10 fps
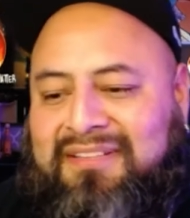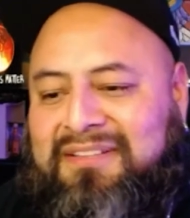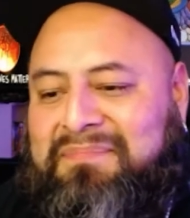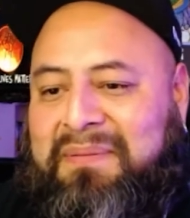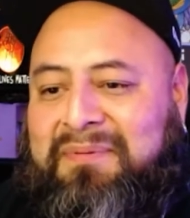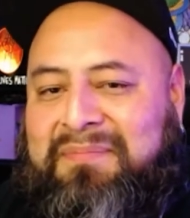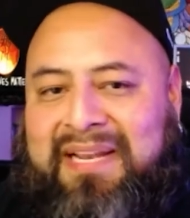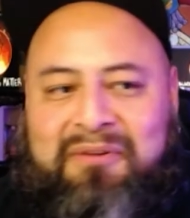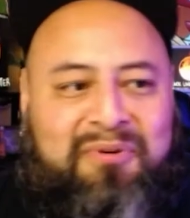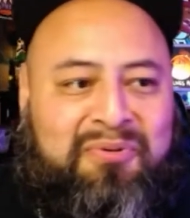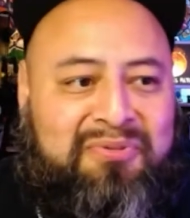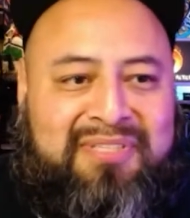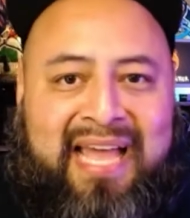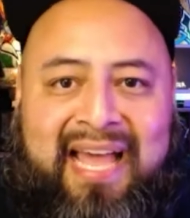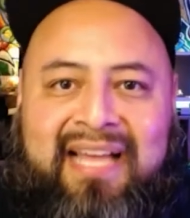people going to be like, well, who's
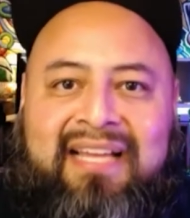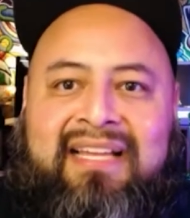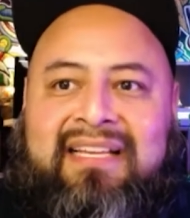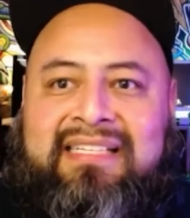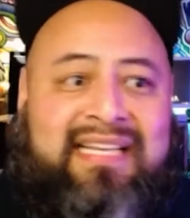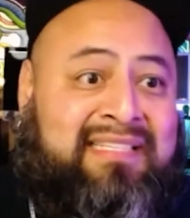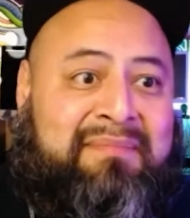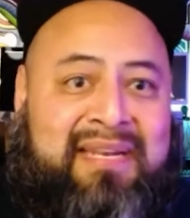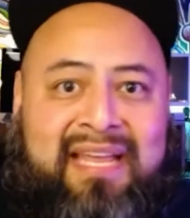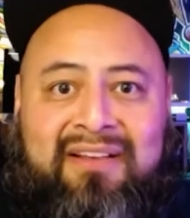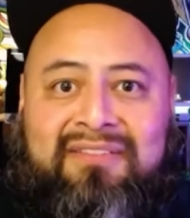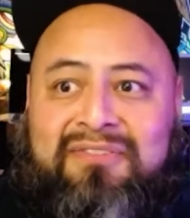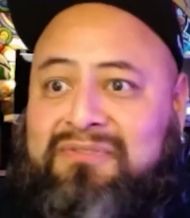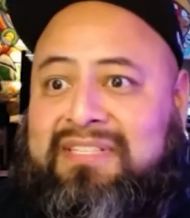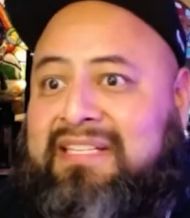that? Is that somebody else?
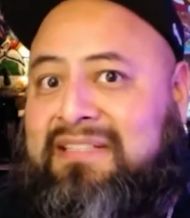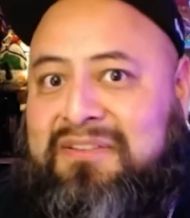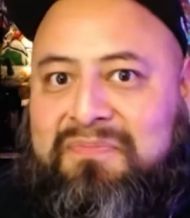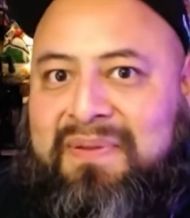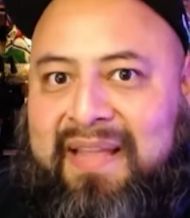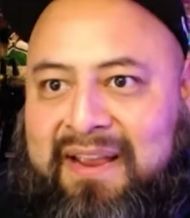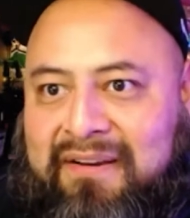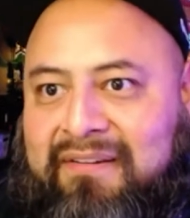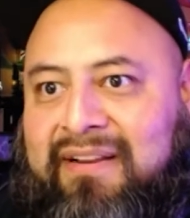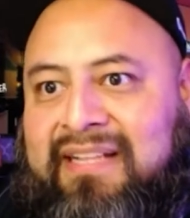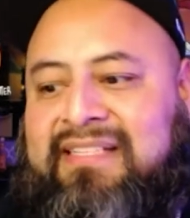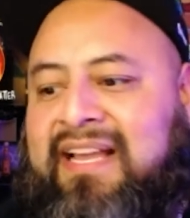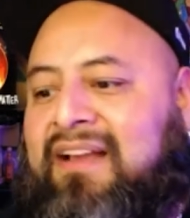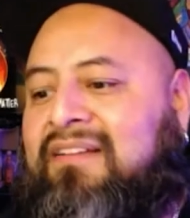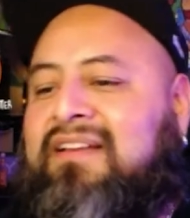Who's this new player in
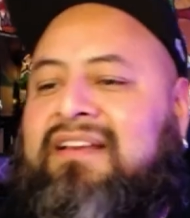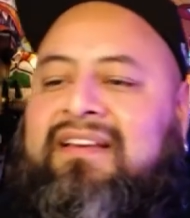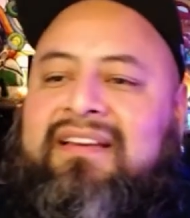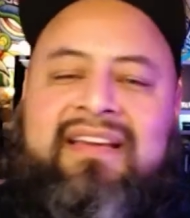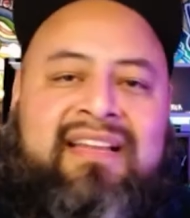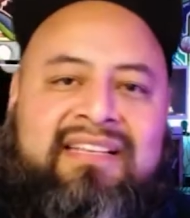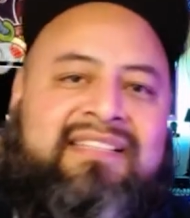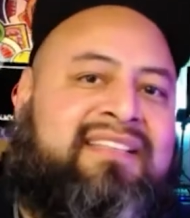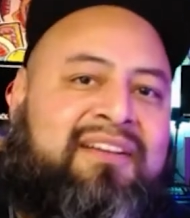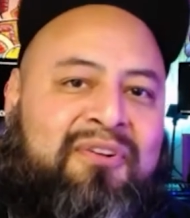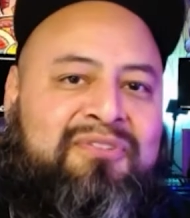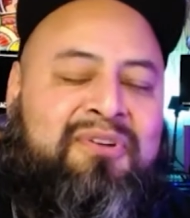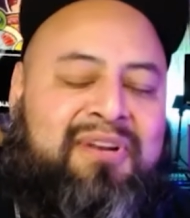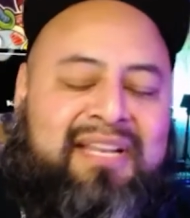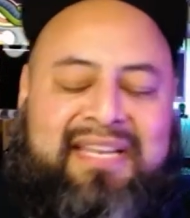town? and it's just a whole
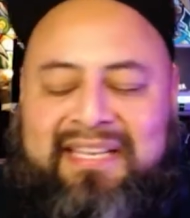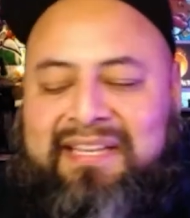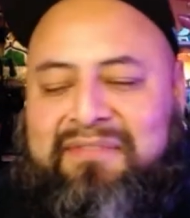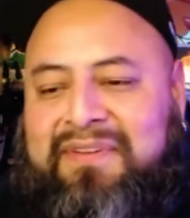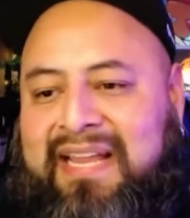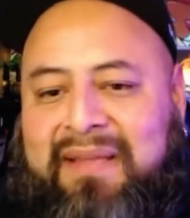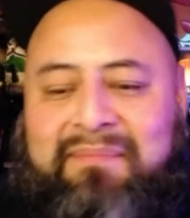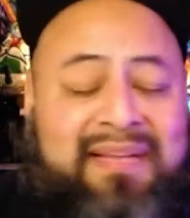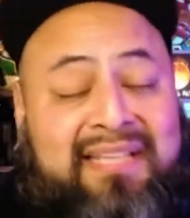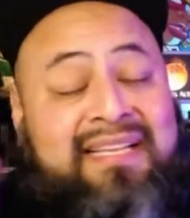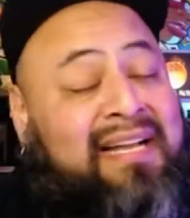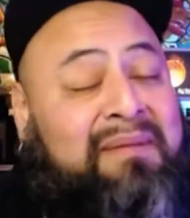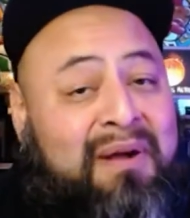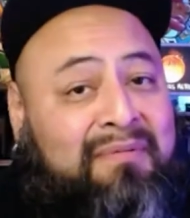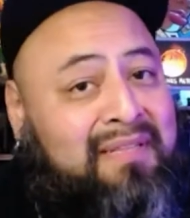totally different name because I
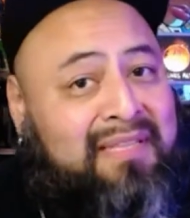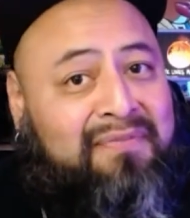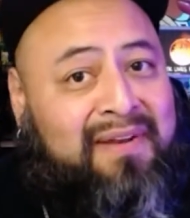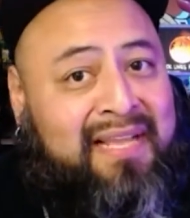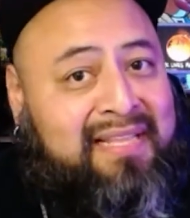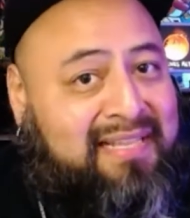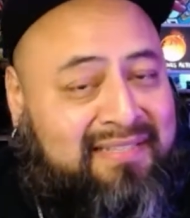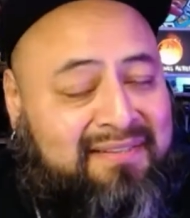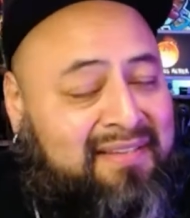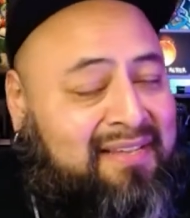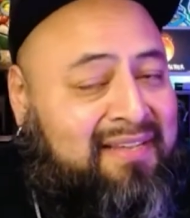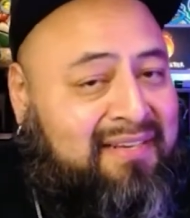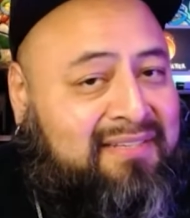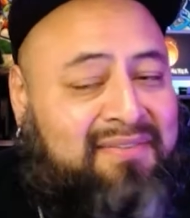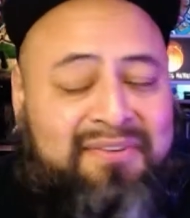come up with different ideas. Uh, I
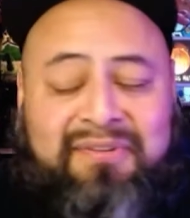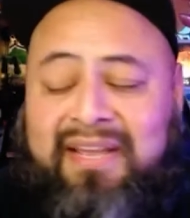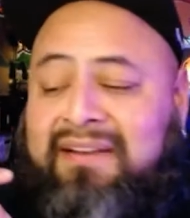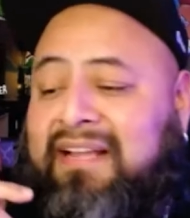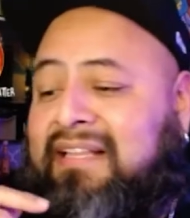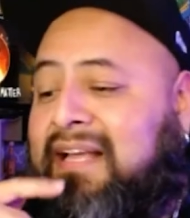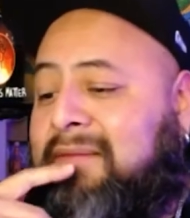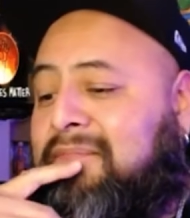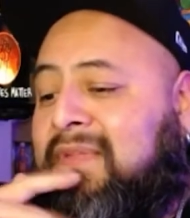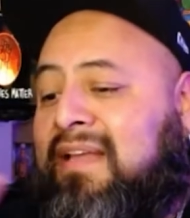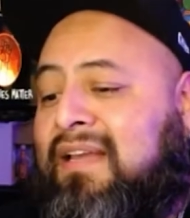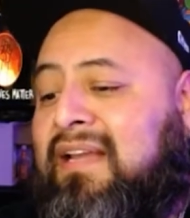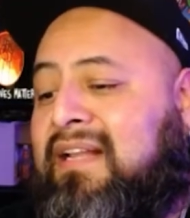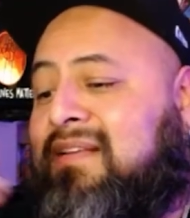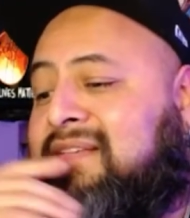just create created like that.
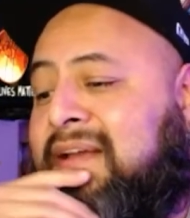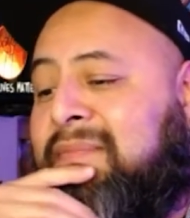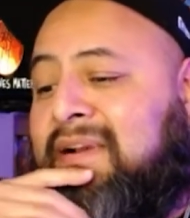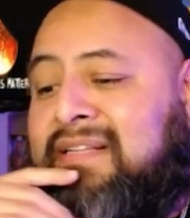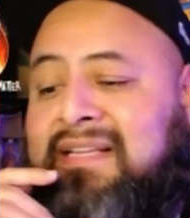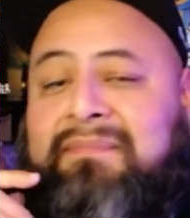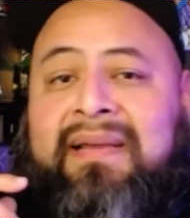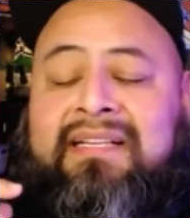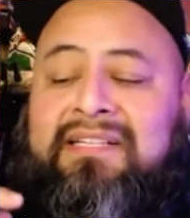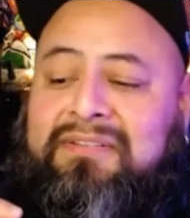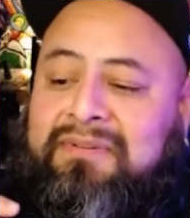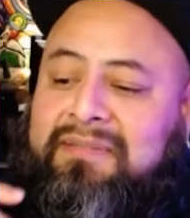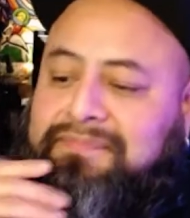And the sidebar. Let's get back into it.